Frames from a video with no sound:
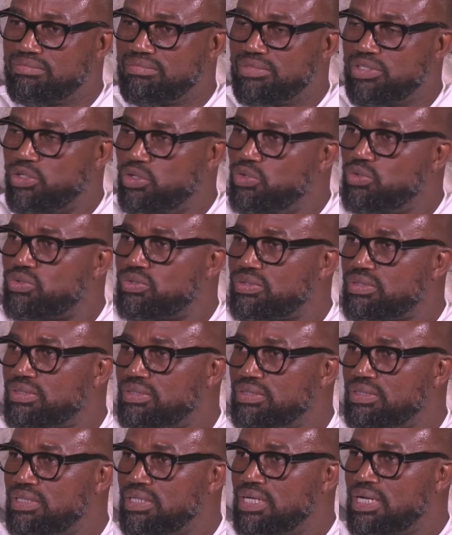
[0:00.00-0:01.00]
youth
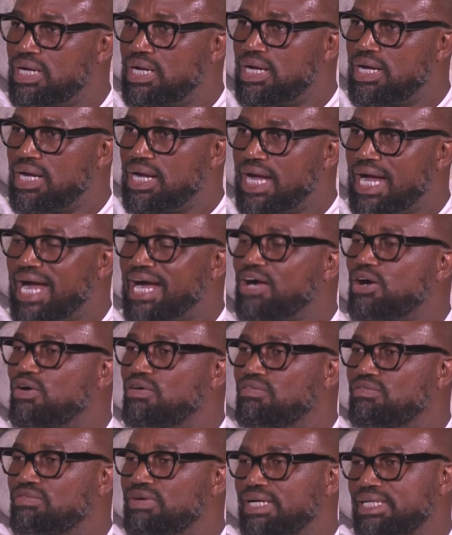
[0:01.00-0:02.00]
are
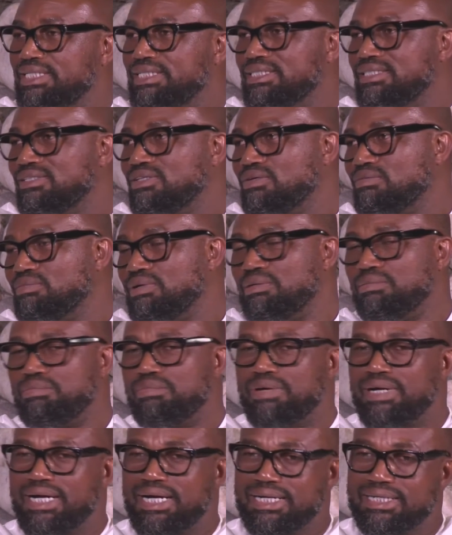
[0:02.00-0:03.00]
converging on my
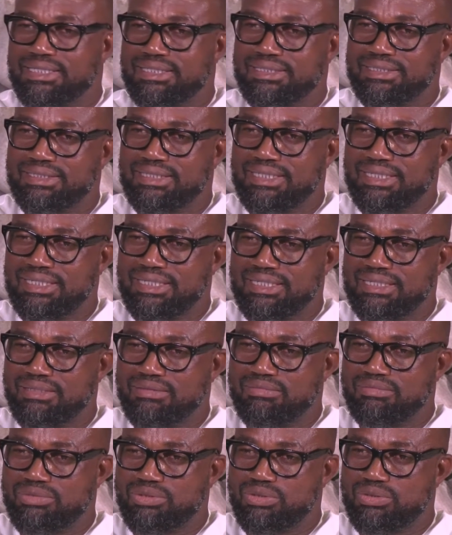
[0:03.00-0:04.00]
park
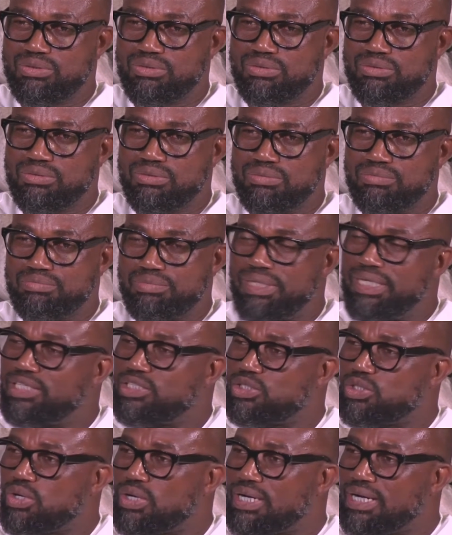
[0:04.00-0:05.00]
to play
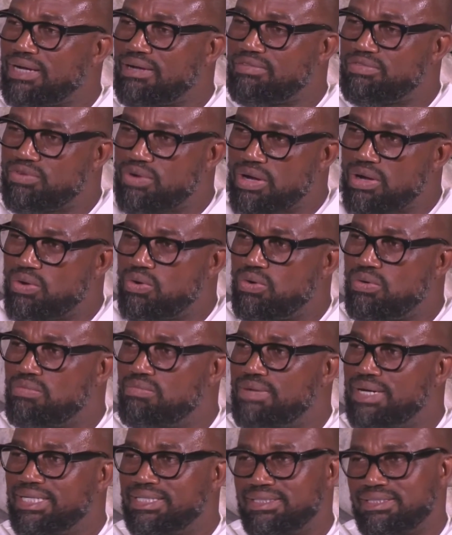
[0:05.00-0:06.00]
soccer for a whole
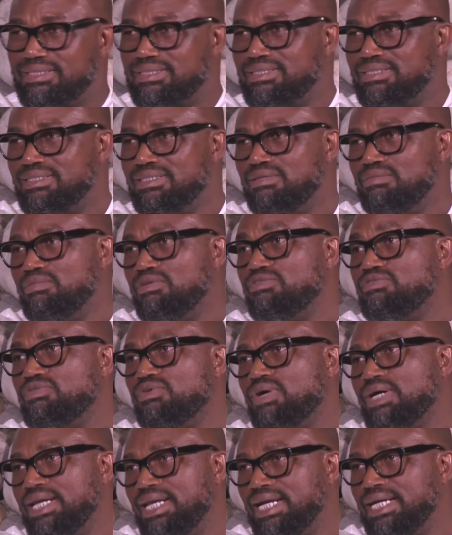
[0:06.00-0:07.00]
month
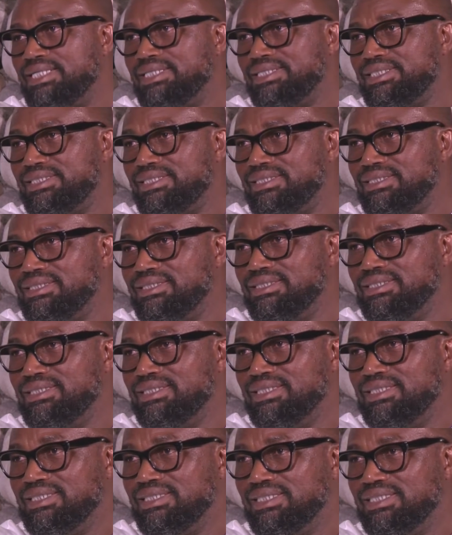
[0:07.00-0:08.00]
before election.
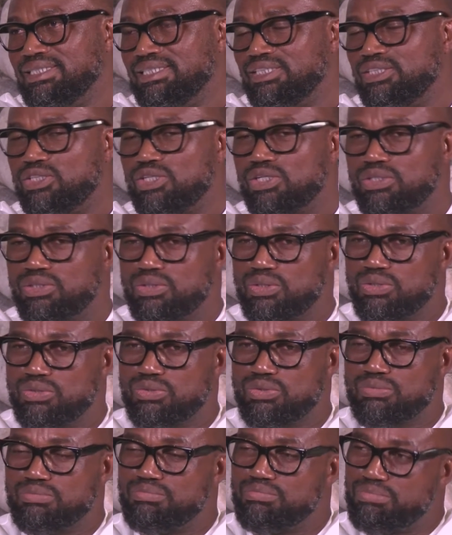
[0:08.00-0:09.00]
It's also
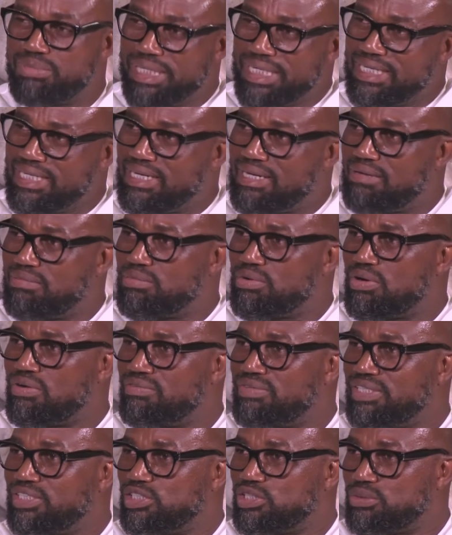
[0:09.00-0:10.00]
to bring them
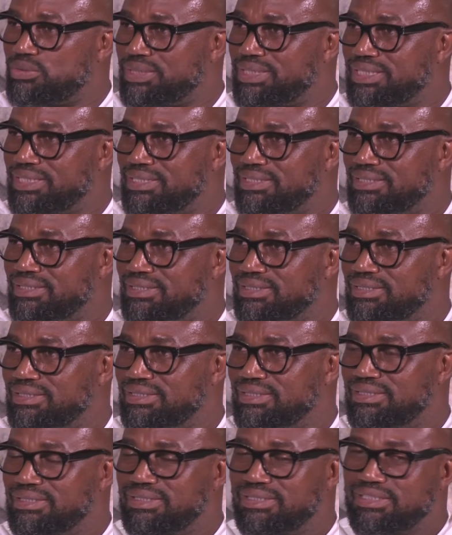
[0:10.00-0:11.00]
off the street.
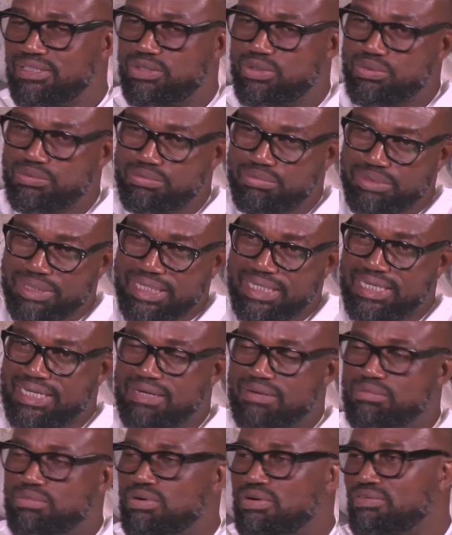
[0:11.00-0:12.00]
It's to bring
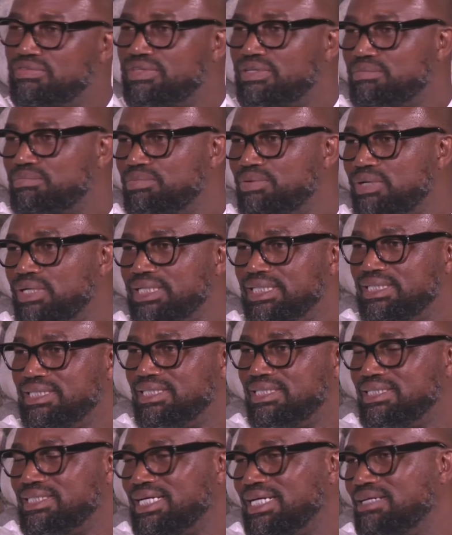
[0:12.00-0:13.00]
them off the
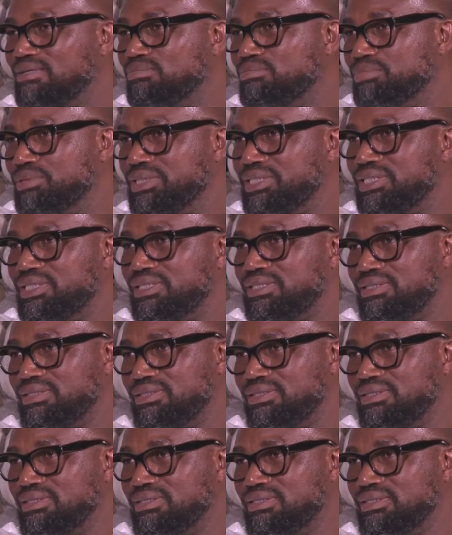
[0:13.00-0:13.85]
politics at the beach